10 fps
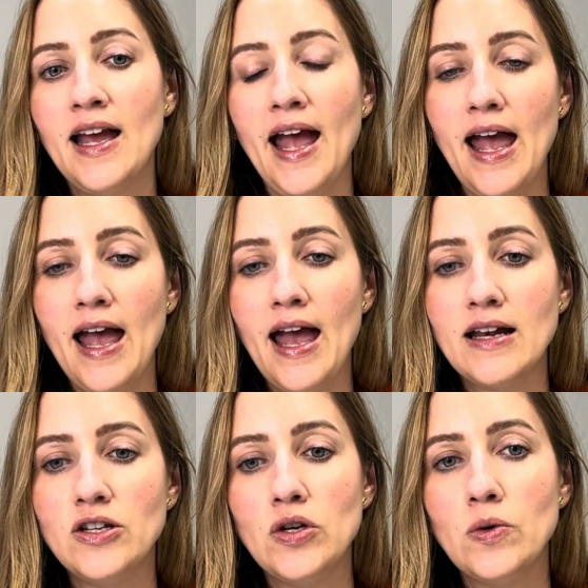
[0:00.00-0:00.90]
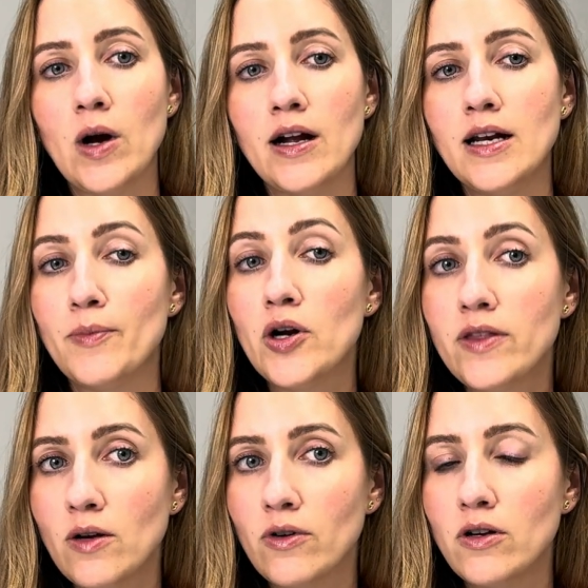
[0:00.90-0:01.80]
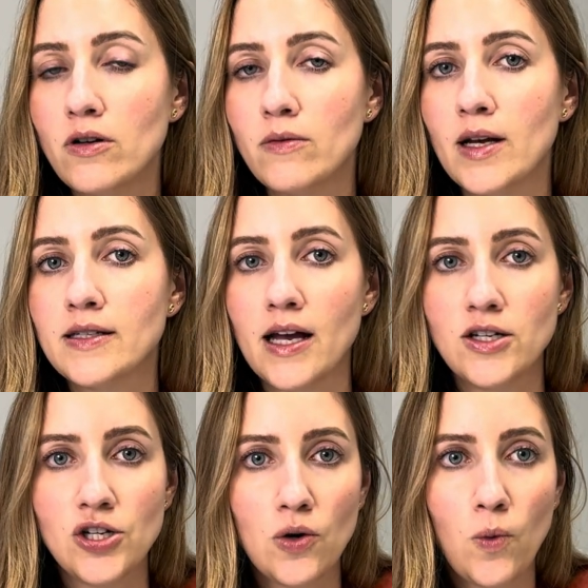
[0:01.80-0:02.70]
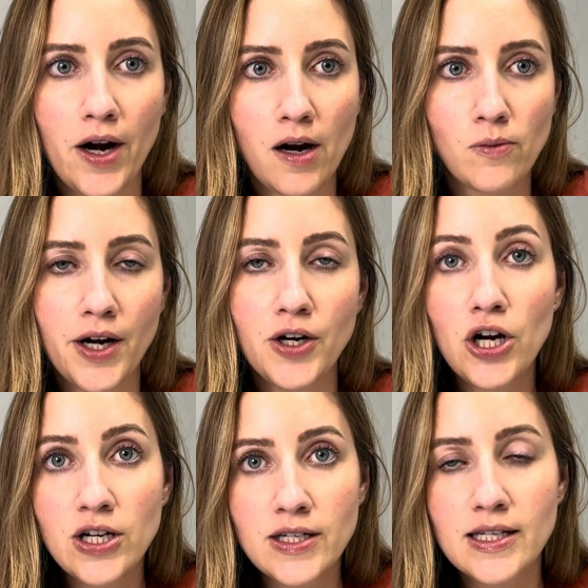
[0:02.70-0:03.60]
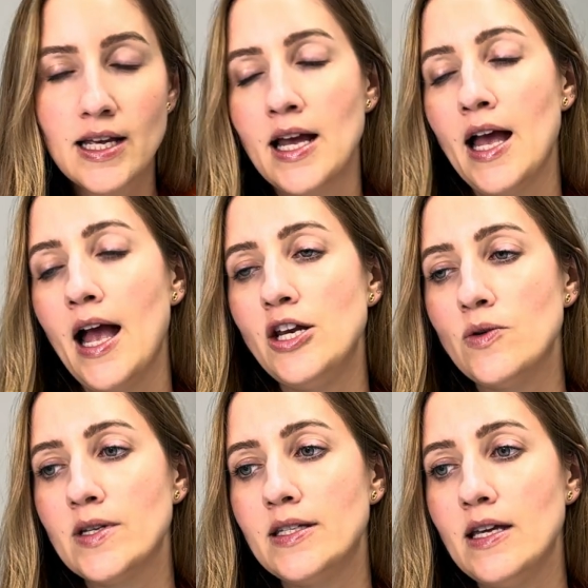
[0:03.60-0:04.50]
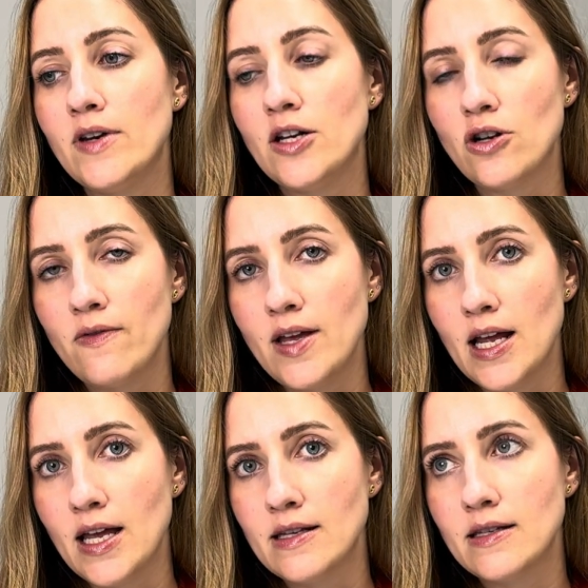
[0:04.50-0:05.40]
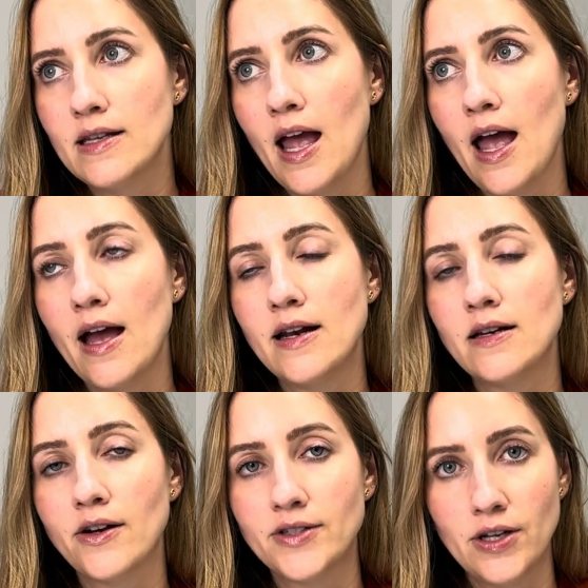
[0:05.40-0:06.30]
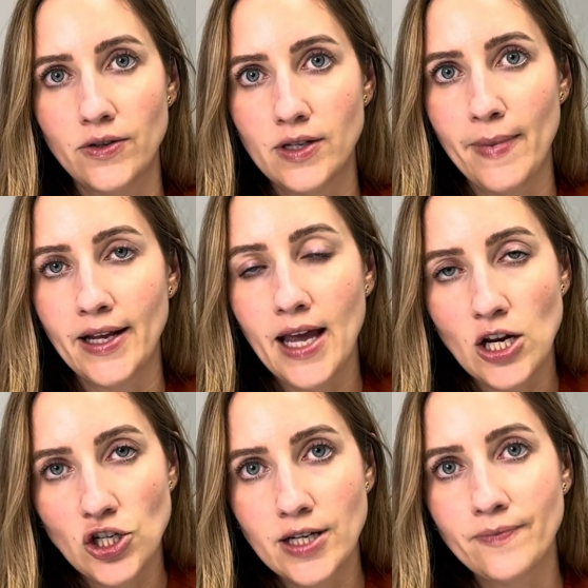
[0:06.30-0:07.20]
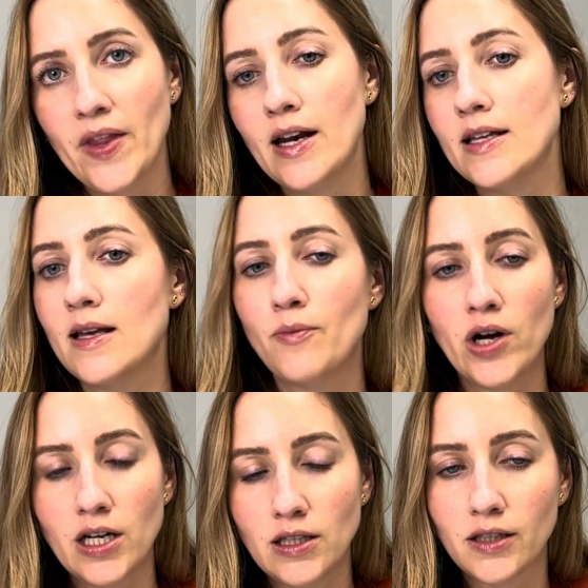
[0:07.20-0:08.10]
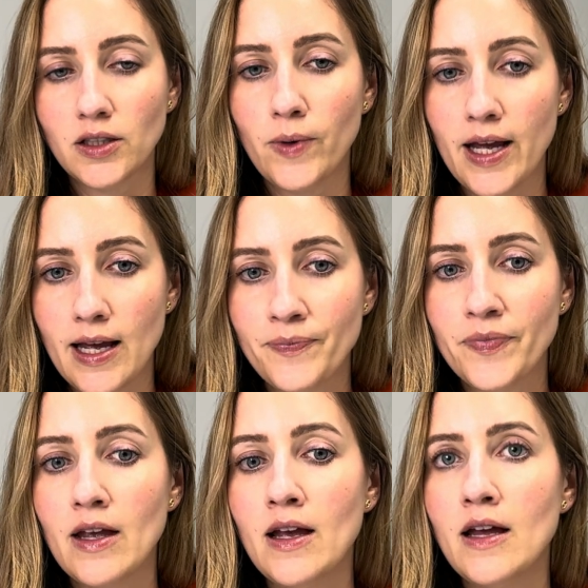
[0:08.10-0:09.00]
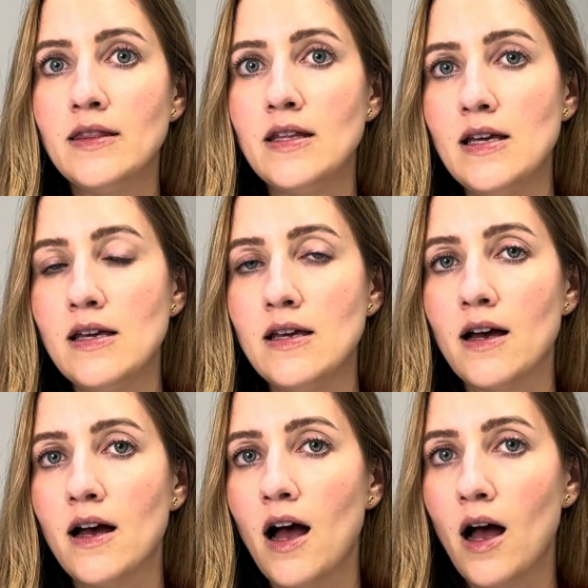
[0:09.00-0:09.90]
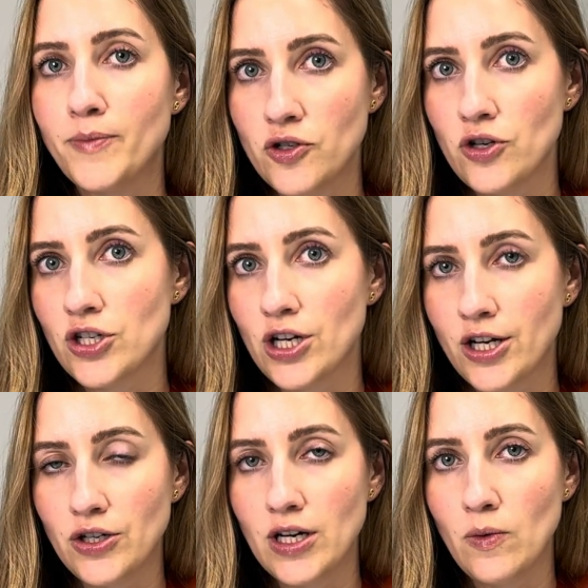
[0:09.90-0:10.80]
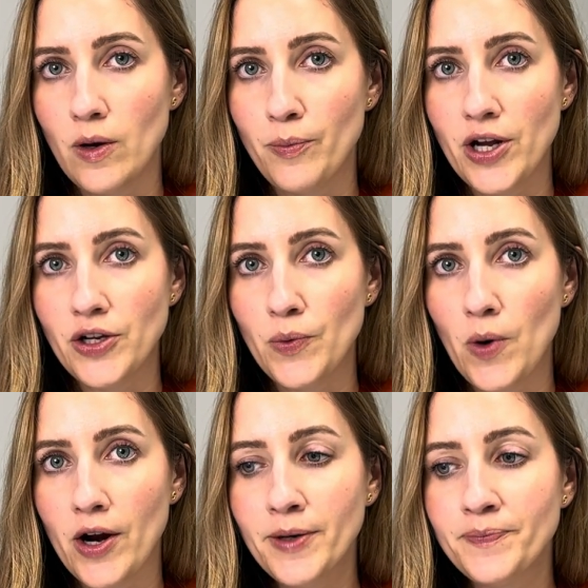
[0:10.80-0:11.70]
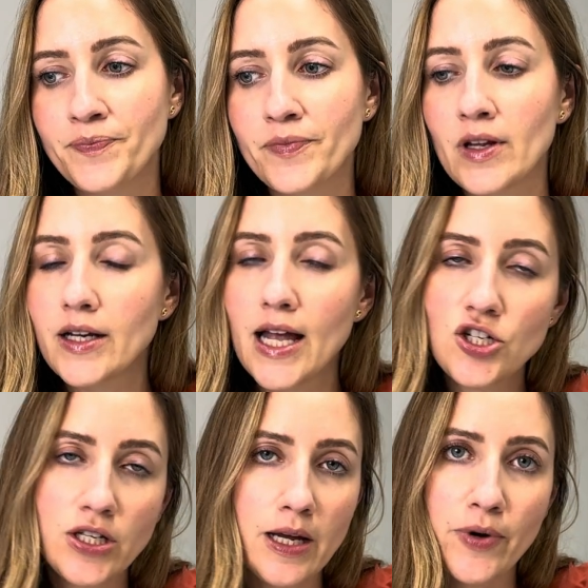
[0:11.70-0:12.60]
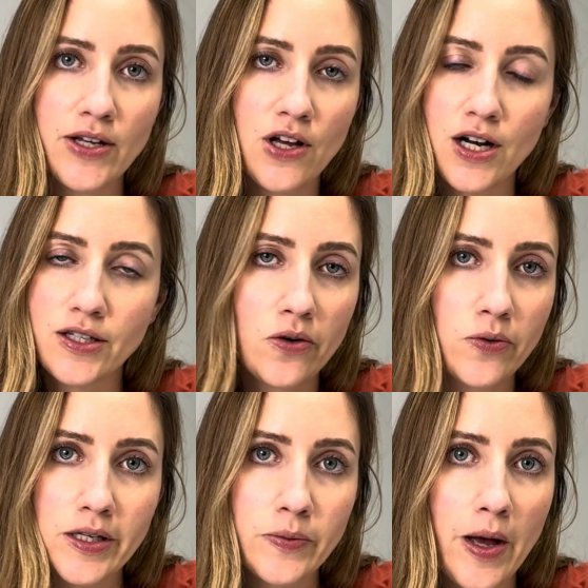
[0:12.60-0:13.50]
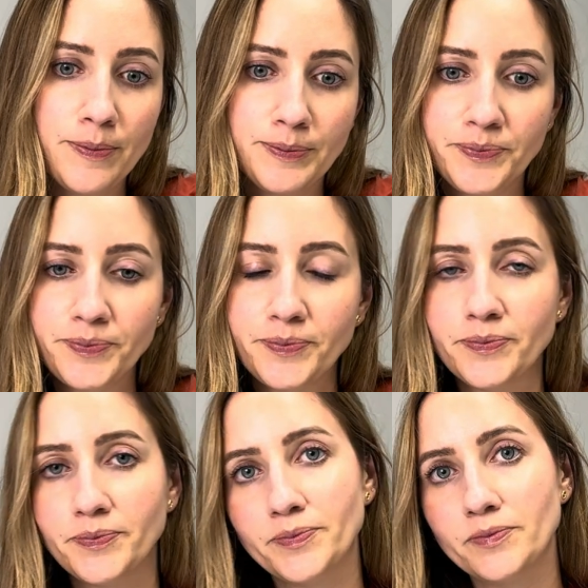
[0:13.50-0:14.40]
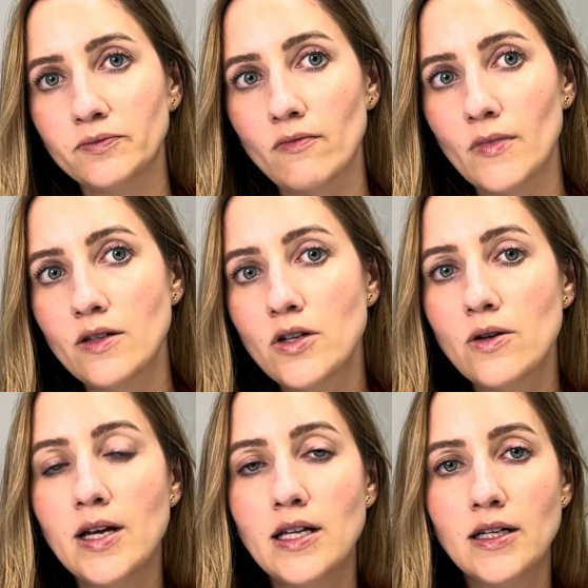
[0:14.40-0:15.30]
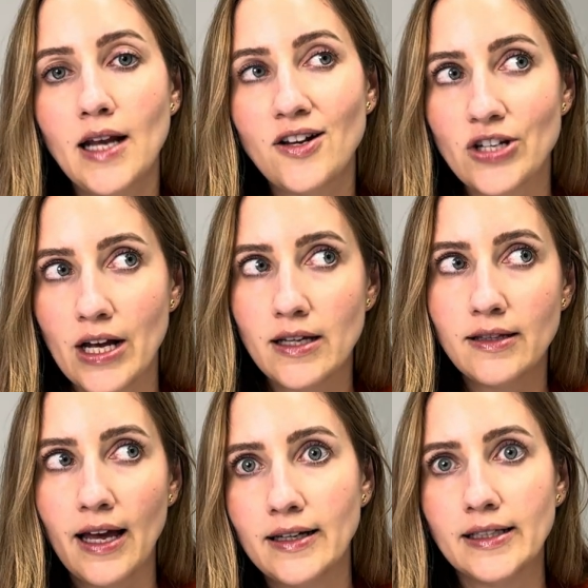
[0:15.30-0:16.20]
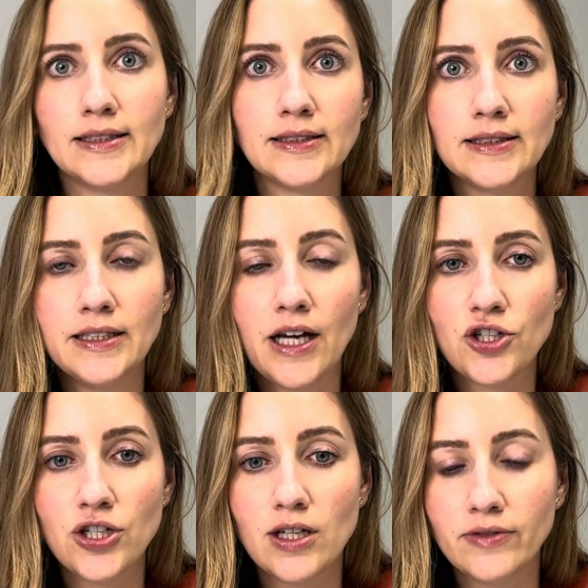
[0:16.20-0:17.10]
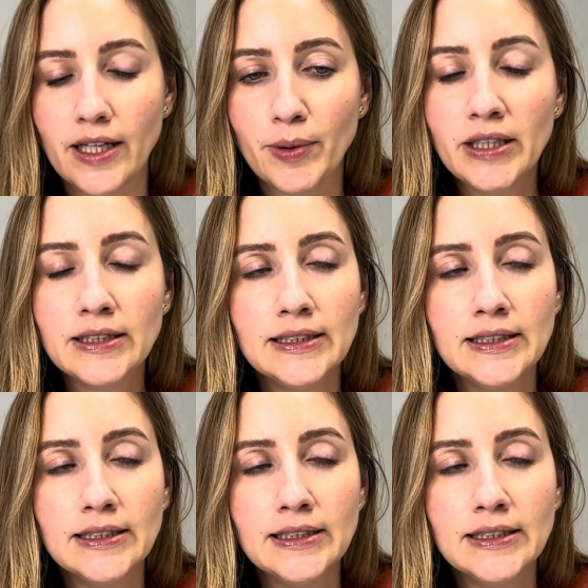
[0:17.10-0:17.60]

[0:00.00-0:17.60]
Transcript: and you are in a birthing room assigned to your one-on-one nurse, and you receive an intravenous and oxytocin medication, and at some along the way, the obstetrician on duty will break your water. Occasionally it breaks on its own as well. So in a nutshell, that is induction of labor.